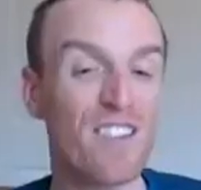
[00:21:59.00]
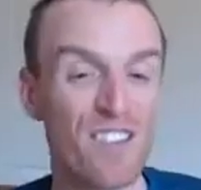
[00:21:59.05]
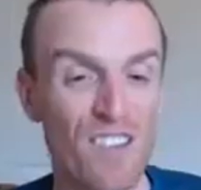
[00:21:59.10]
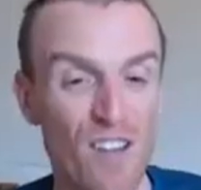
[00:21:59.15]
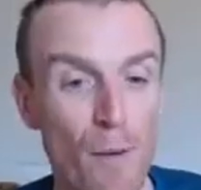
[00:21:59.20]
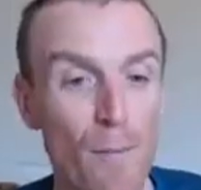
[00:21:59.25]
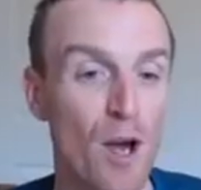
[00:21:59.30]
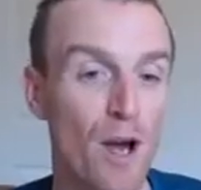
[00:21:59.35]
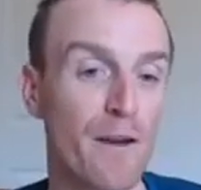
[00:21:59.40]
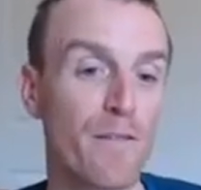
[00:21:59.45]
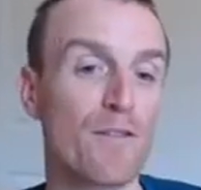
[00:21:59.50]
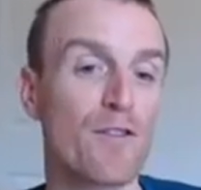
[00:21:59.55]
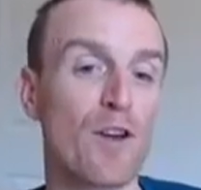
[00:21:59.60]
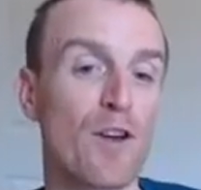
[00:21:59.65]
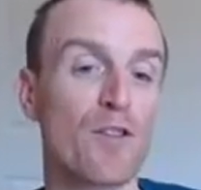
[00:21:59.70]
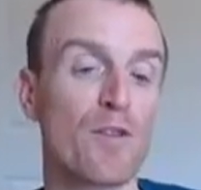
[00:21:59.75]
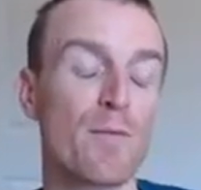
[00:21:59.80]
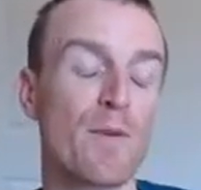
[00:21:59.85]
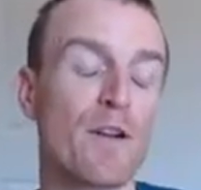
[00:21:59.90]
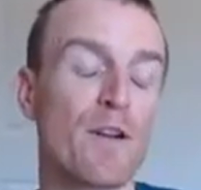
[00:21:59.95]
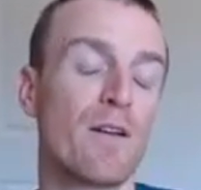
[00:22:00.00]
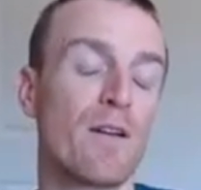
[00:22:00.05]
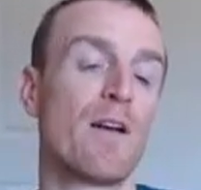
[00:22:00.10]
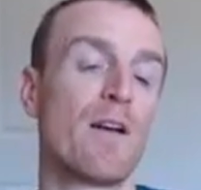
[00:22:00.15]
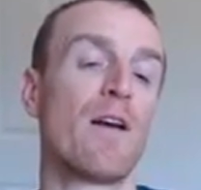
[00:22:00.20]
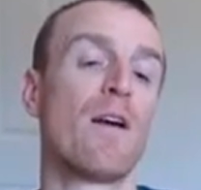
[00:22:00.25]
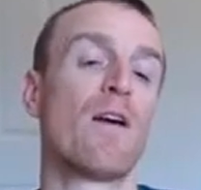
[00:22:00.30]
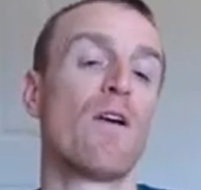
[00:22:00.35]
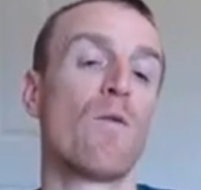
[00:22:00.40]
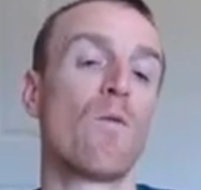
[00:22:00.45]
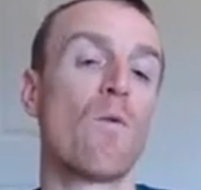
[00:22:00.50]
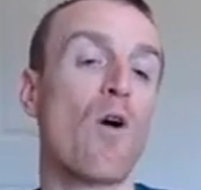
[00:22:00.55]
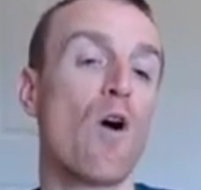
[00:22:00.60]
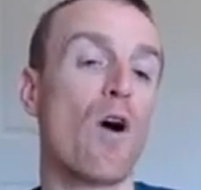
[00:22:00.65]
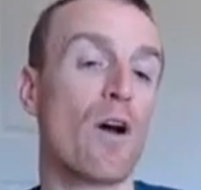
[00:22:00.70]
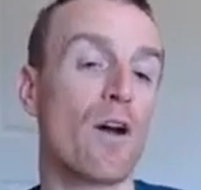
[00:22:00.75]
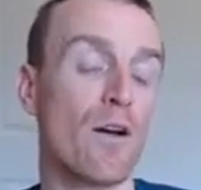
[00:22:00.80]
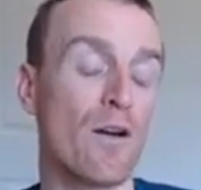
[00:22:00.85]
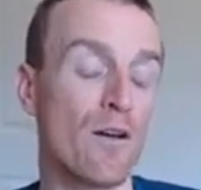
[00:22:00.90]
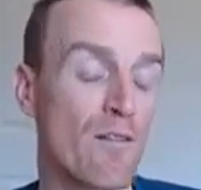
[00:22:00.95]
some kind of judgment.
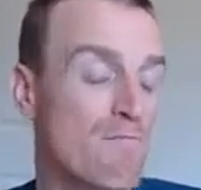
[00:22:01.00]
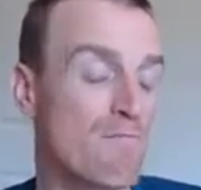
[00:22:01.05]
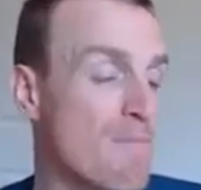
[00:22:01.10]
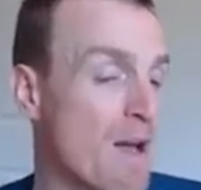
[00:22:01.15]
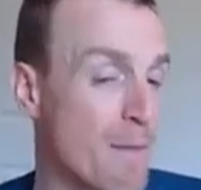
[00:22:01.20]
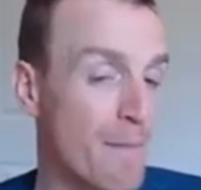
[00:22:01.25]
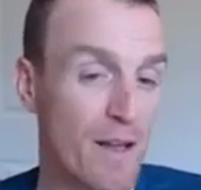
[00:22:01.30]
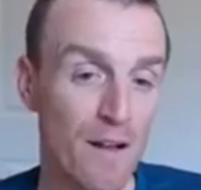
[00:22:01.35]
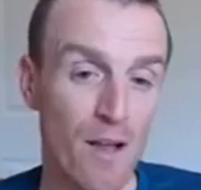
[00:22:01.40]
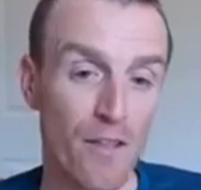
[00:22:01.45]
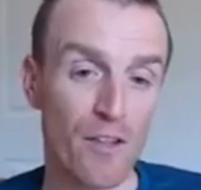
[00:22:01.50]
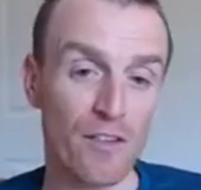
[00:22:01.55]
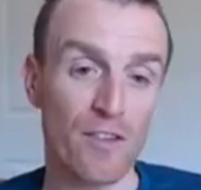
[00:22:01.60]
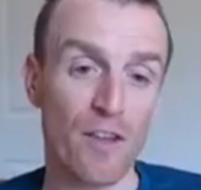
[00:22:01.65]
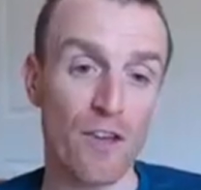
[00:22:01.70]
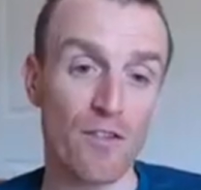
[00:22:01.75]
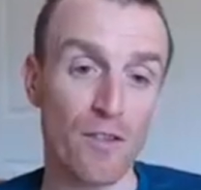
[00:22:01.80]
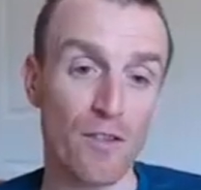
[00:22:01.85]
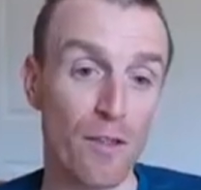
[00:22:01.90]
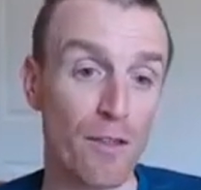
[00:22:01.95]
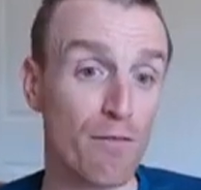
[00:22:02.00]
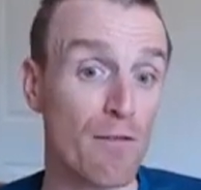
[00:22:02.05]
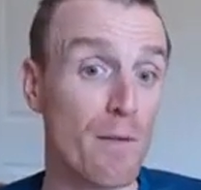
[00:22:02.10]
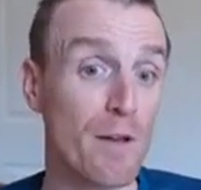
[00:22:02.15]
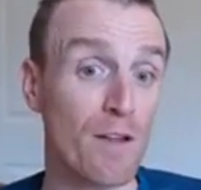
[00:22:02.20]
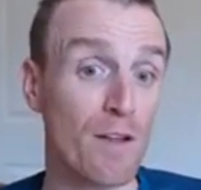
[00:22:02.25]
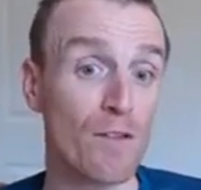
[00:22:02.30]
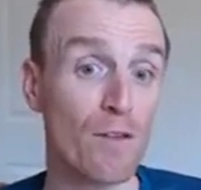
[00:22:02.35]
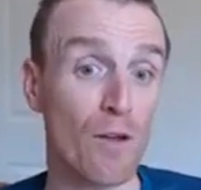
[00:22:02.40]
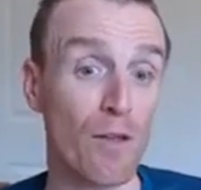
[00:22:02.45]
Work maybe another session, 3 minutes